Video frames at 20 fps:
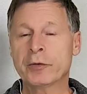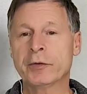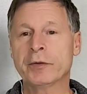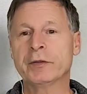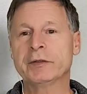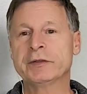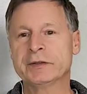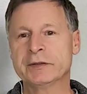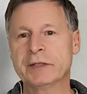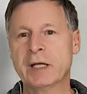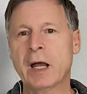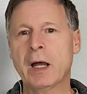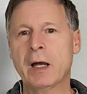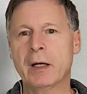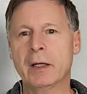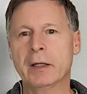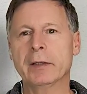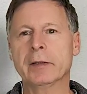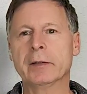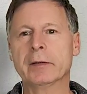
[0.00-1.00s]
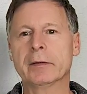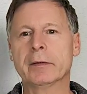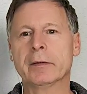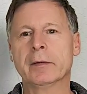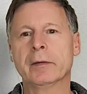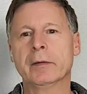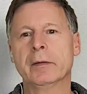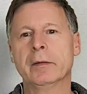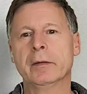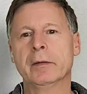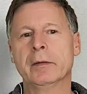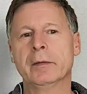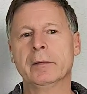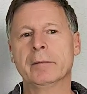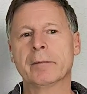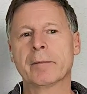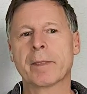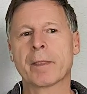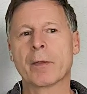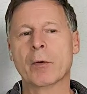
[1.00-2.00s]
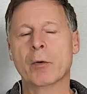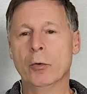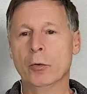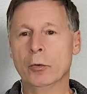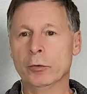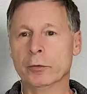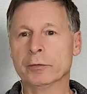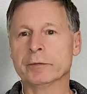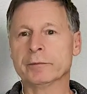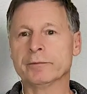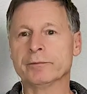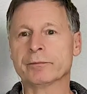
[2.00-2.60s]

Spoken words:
decide on